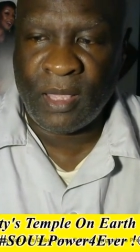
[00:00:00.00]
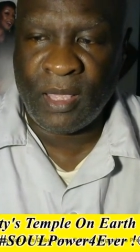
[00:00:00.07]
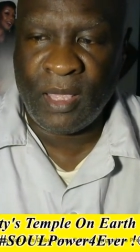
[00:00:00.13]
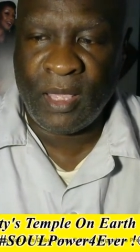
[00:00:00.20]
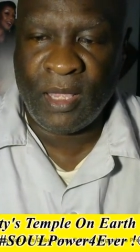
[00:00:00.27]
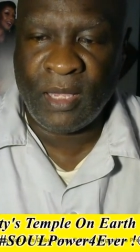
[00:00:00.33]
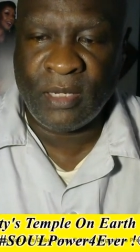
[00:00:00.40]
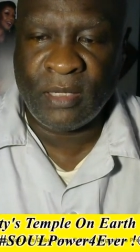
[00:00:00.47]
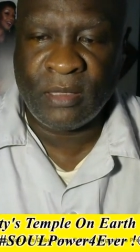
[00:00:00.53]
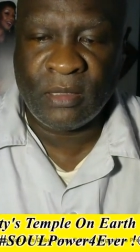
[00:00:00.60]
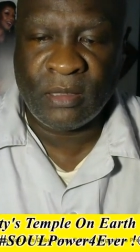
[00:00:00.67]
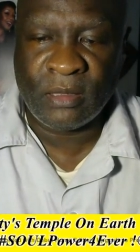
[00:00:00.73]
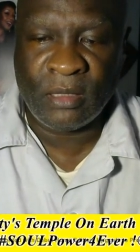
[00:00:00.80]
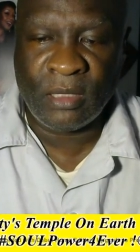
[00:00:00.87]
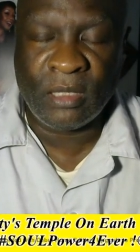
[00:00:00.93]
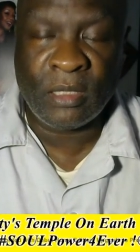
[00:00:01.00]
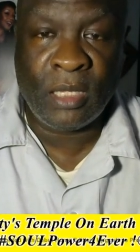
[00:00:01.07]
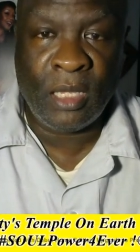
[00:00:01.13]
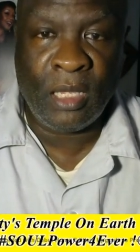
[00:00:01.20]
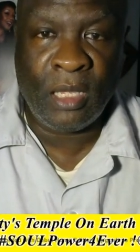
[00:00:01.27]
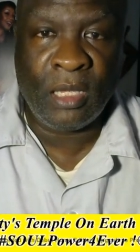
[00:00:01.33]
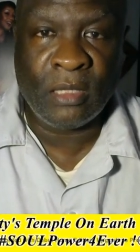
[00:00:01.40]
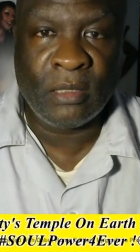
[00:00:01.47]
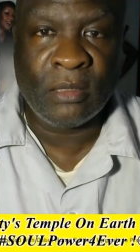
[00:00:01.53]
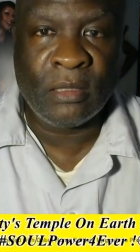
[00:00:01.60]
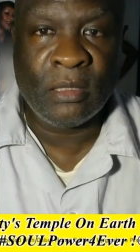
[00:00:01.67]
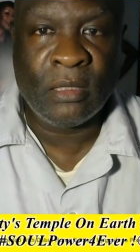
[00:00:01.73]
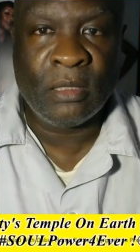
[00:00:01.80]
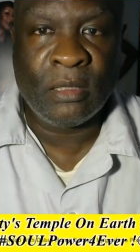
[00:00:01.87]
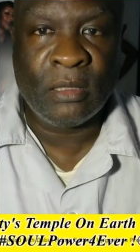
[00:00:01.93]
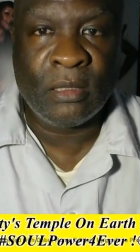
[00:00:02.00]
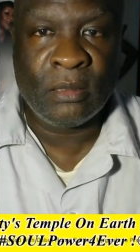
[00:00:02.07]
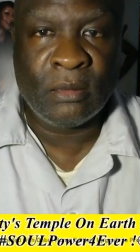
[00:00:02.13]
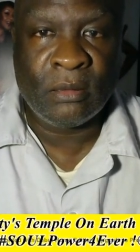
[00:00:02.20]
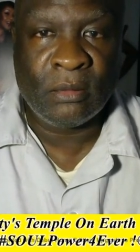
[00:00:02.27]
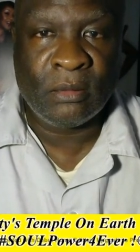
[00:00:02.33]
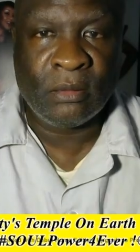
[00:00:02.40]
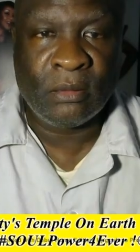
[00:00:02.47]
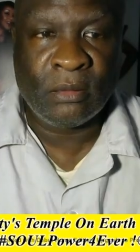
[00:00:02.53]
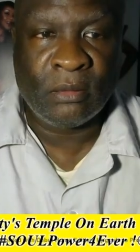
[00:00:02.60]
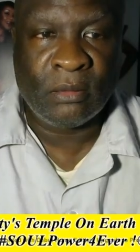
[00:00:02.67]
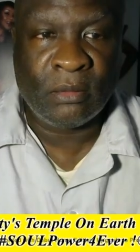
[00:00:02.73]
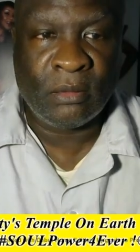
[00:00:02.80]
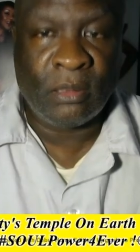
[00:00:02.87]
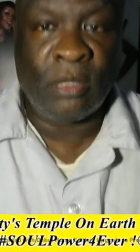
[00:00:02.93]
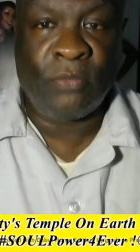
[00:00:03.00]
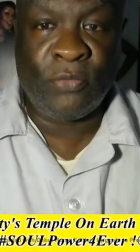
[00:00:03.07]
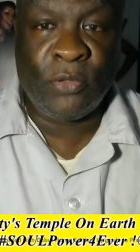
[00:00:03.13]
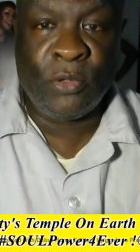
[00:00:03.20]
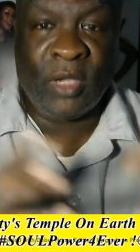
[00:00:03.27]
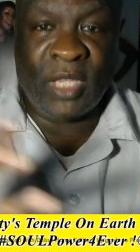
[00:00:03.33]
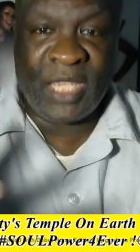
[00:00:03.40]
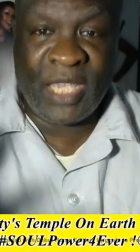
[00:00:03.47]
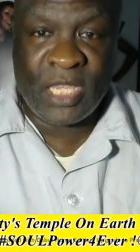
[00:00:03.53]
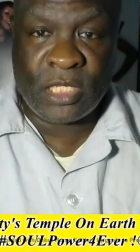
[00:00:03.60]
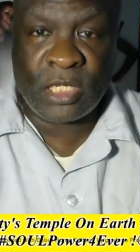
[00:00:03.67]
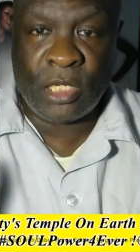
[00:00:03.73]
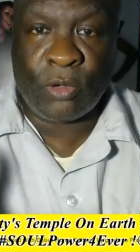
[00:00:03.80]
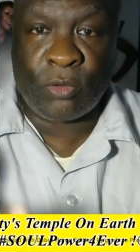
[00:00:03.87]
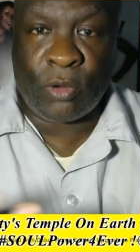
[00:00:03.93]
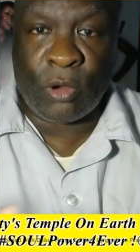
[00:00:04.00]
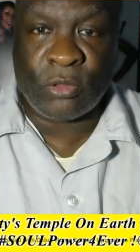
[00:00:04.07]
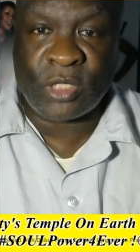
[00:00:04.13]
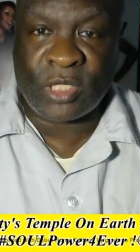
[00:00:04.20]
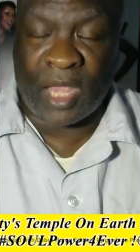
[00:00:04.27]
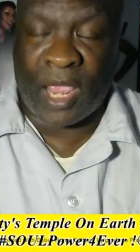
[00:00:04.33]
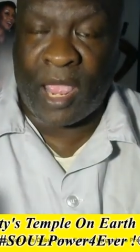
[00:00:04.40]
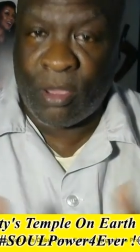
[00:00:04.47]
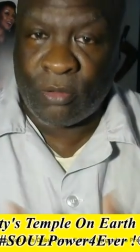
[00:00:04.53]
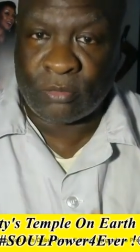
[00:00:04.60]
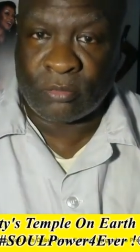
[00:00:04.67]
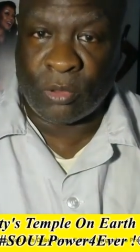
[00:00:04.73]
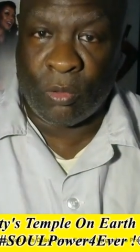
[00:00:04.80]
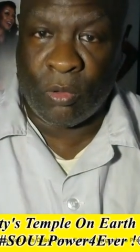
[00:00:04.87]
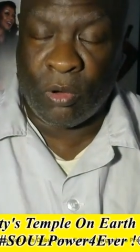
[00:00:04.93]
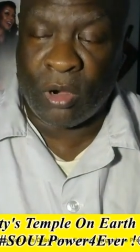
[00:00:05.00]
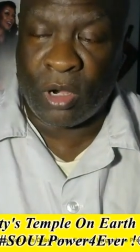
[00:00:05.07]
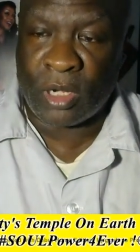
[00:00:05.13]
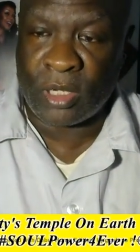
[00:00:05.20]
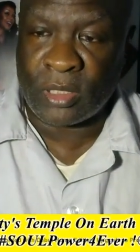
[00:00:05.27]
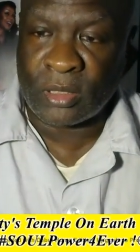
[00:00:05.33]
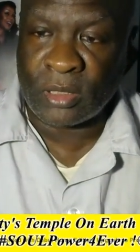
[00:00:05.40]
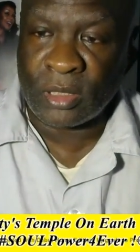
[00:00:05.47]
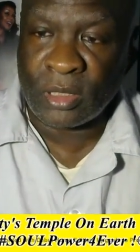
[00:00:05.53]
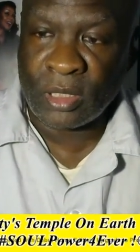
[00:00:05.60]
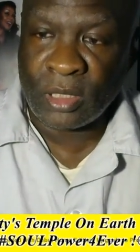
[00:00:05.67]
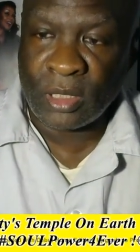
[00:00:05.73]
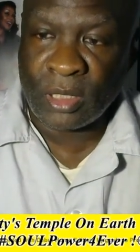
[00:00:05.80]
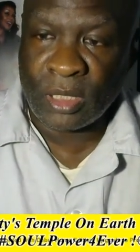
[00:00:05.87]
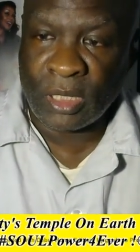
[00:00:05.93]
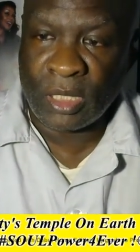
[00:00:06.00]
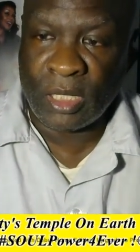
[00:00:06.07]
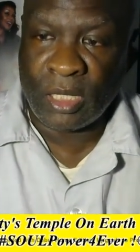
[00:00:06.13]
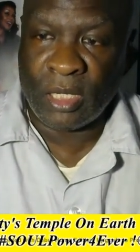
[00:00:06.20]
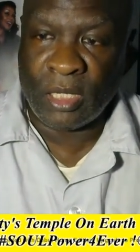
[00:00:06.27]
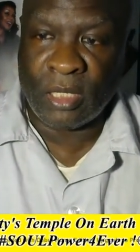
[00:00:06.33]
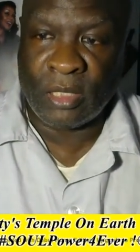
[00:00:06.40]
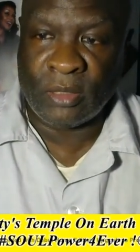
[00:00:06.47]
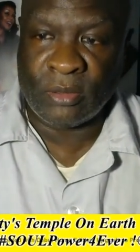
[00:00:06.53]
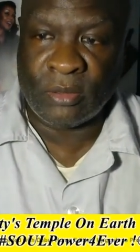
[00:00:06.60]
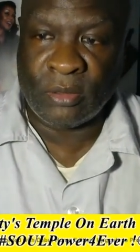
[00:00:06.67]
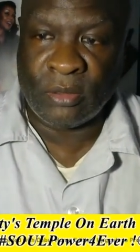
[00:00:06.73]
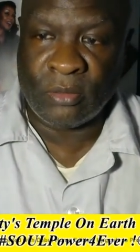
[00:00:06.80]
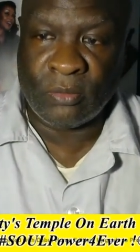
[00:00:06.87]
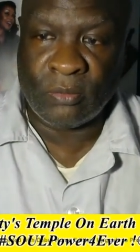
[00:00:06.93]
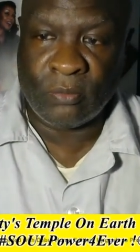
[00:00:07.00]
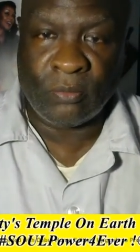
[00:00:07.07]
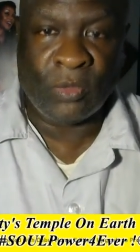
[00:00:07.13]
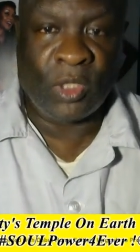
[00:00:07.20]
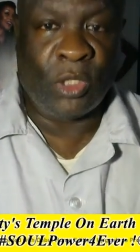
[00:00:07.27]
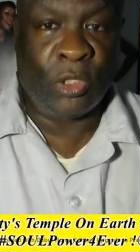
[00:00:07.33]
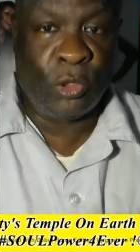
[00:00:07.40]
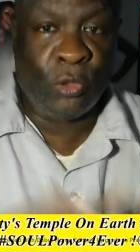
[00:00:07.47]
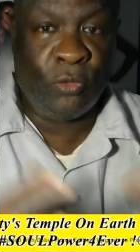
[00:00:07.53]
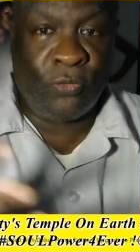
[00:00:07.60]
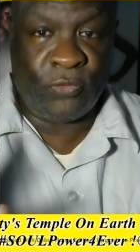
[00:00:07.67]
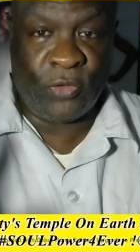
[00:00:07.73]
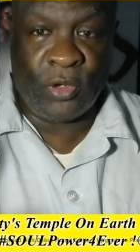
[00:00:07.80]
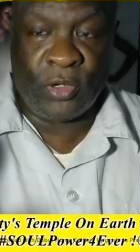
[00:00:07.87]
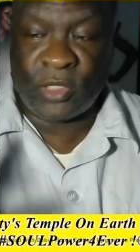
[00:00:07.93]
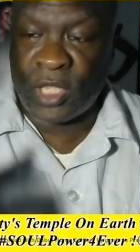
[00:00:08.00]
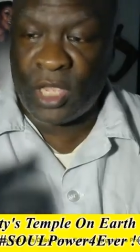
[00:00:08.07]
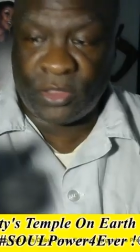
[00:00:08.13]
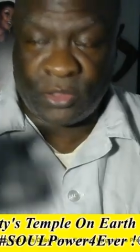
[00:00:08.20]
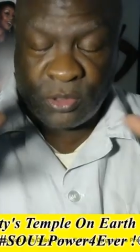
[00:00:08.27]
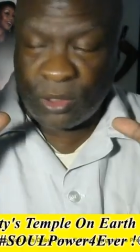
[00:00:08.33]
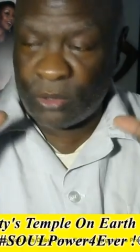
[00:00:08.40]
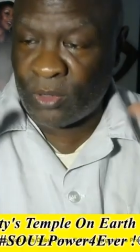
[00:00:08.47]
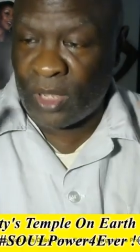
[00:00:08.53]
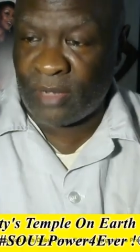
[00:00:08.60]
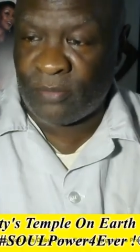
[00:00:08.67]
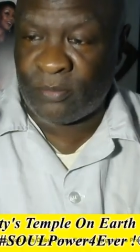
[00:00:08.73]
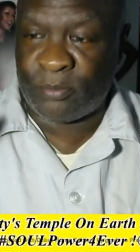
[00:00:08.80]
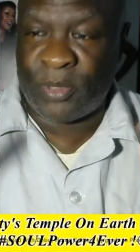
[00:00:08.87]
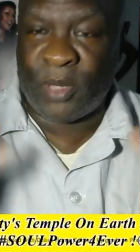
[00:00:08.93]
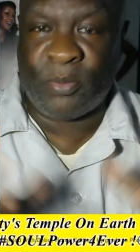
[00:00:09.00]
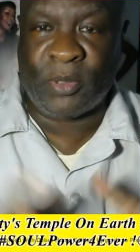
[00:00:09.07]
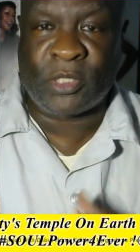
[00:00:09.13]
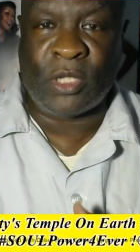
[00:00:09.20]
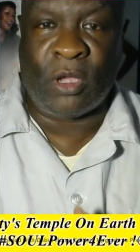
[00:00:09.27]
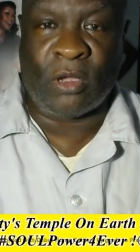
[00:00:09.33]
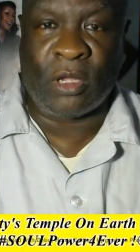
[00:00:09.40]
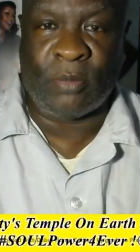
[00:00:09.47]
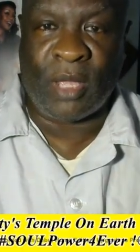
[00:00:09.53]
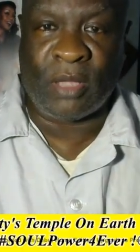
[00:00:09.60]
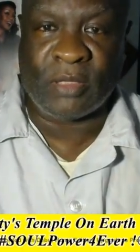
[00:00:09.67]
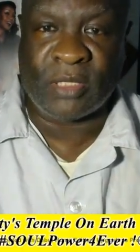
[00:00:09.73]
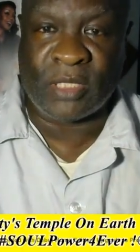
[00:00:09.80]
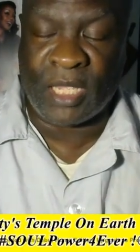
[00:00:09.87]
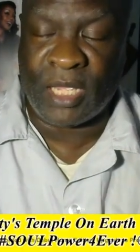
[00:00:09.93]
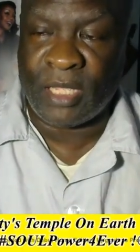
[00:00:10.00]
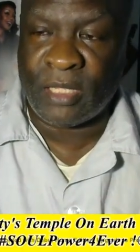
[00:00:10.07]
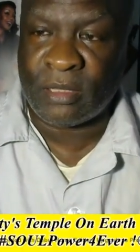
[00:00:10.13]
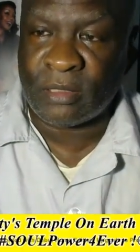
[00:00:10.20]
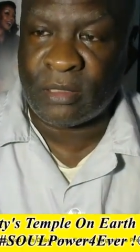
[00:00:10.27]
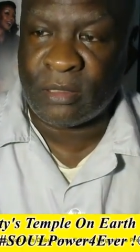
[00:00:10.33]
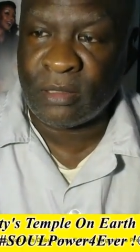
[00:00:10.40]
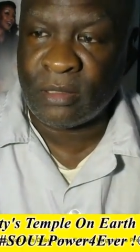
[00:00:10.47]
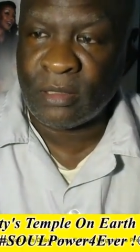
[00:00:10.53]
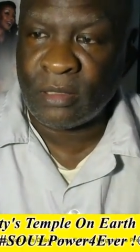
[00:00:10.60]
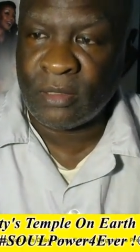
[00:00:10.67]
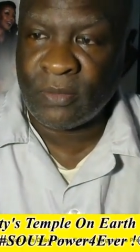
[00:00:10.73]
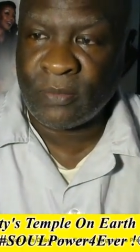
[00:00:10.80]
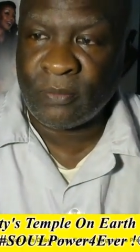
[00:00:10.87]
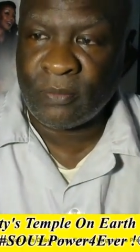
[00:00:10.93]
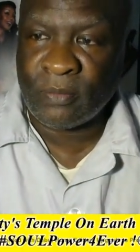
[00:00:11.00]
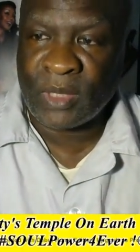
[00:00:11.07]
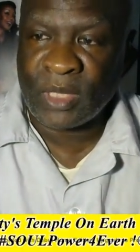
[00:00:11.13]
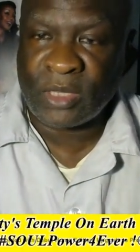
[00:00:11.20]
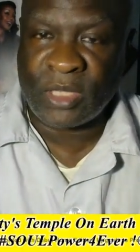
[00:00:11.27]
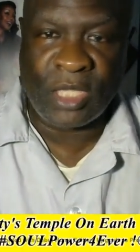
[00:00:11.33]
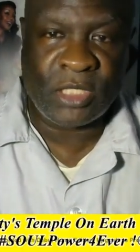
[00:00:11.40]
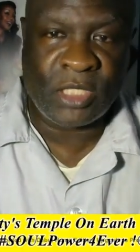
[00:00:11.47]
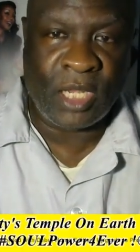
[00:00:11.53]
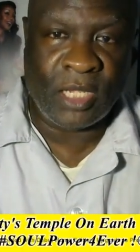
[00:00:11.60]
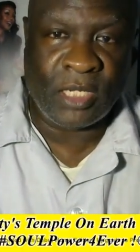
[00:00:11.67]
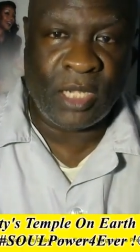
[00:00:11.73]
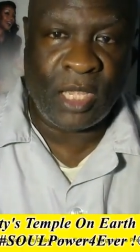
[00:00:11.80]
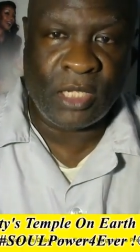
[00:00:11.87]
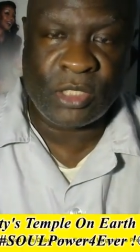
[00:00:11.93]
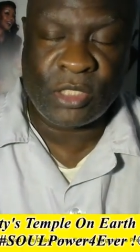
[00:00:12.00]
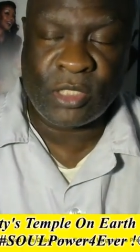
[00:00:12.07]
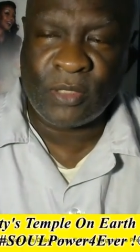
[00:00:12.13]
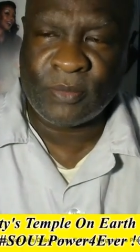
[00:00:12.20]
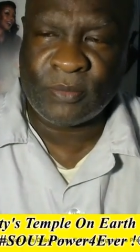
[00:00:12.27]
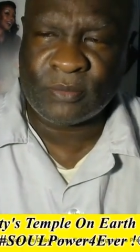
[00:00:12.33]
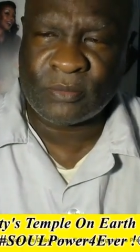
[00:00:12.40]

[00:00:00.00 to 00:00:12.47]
And again, if you are easily grossed out or uh, you fear death, you don't like people talking about death, things of that nature,